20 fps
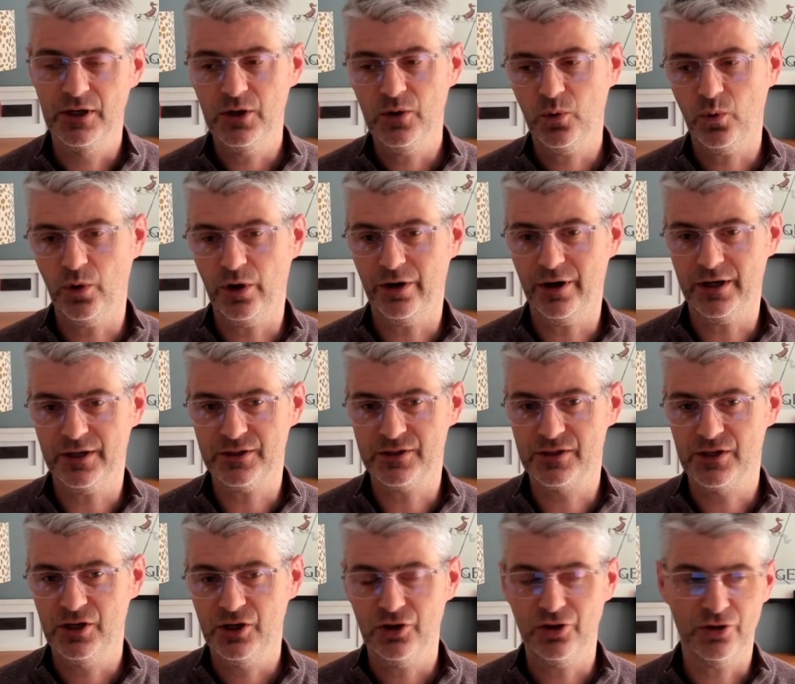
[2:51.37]

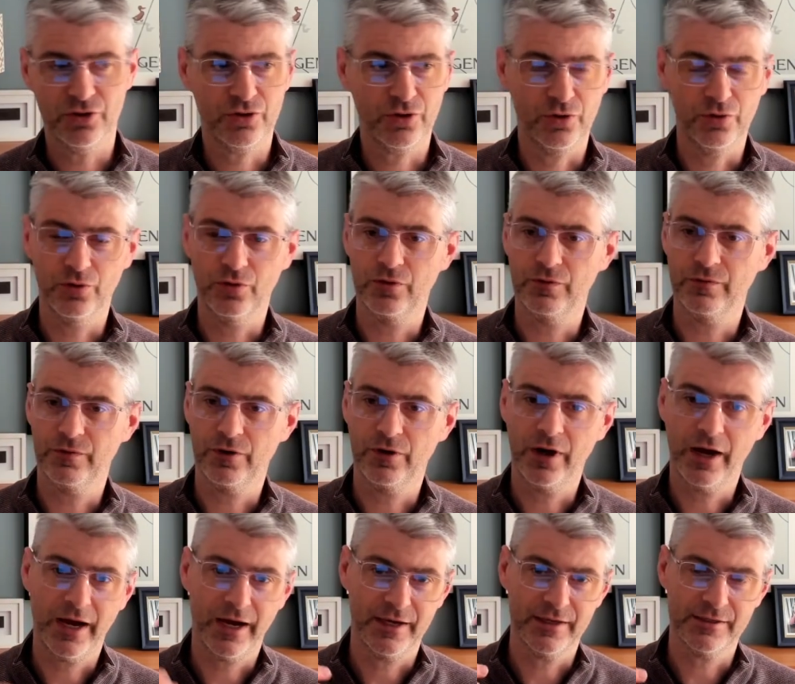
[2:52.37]
whereas your turnover
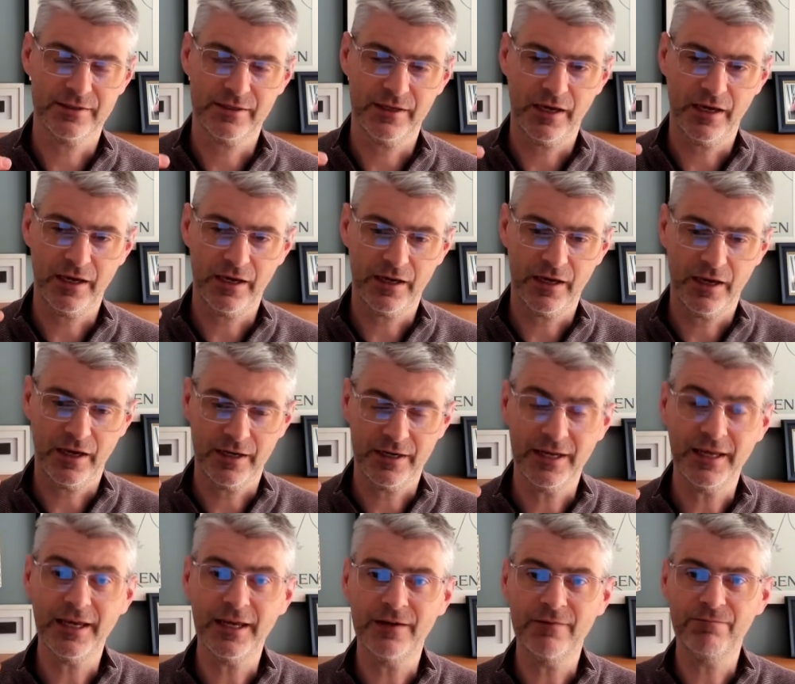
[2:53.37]
has an
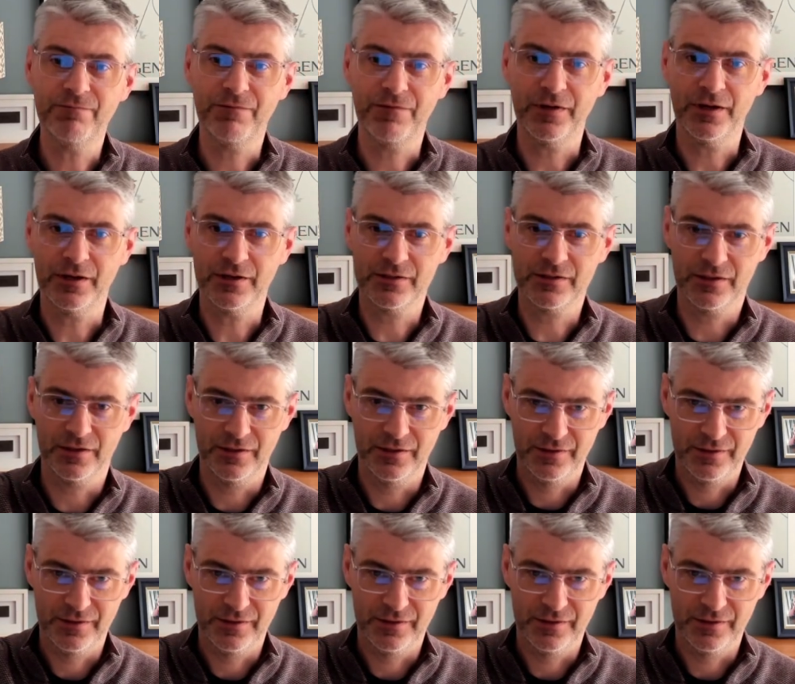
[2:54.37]
infinite